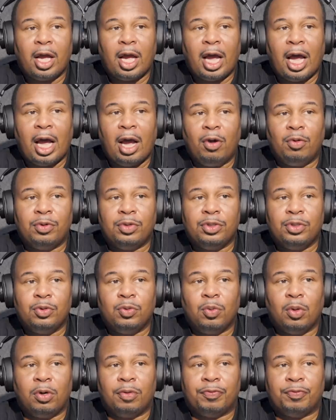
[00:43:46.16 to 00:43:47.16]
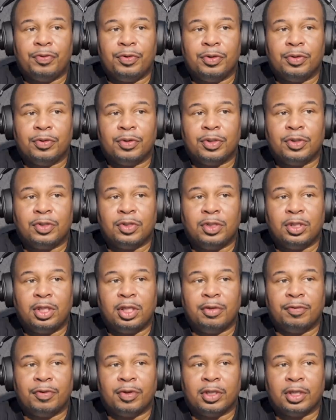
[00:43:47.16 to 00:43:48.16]
How do you all feel the
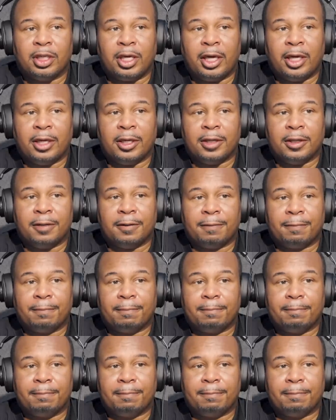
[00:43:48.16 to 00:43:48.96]
city of Atlanta